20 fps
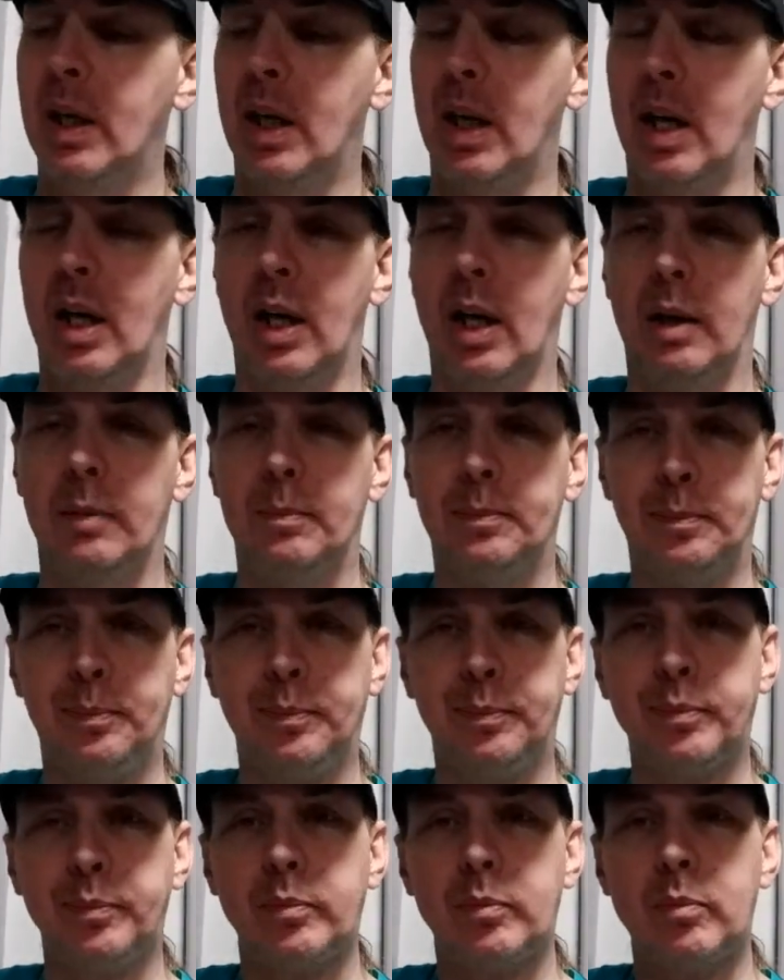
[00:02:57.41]
um,
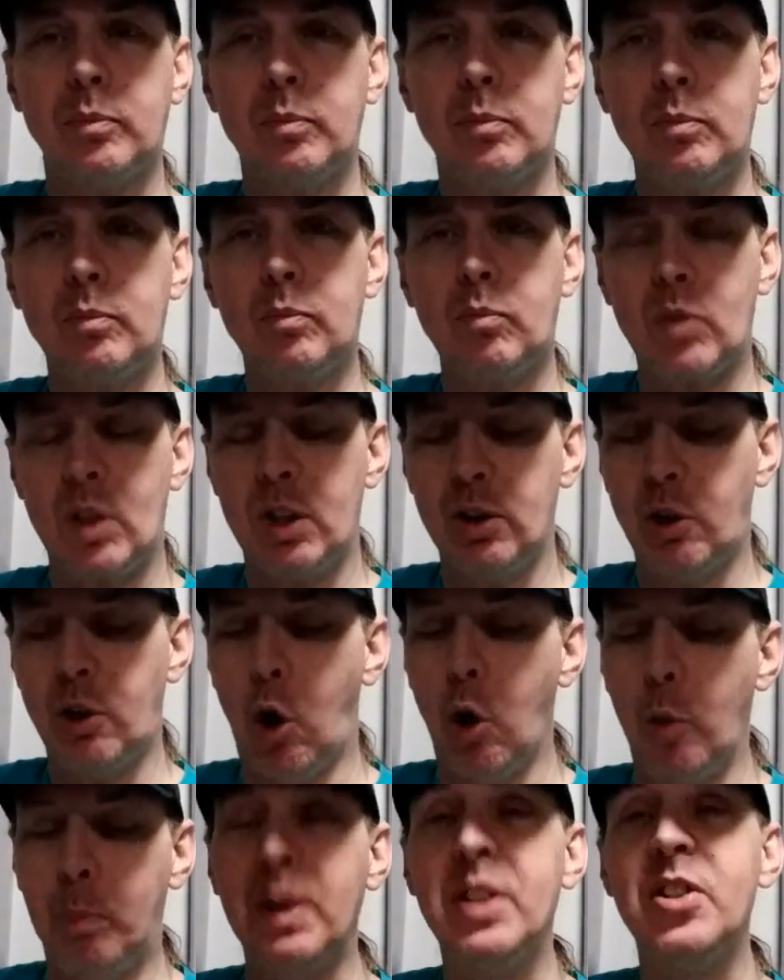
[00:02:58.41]

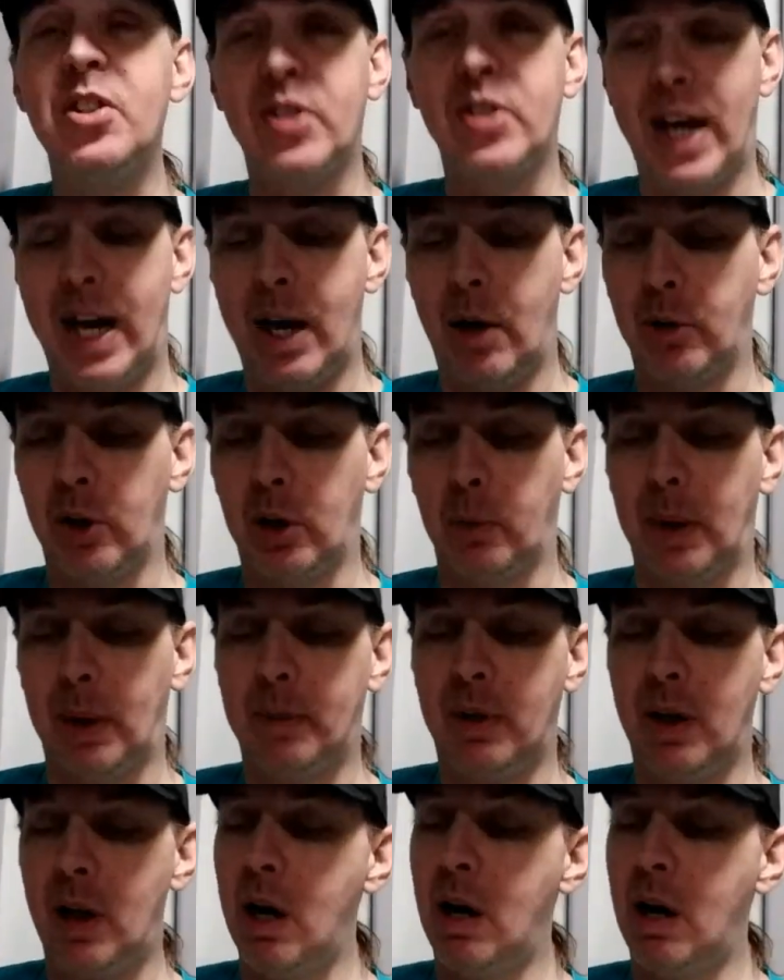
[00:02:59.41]
open sound all the way over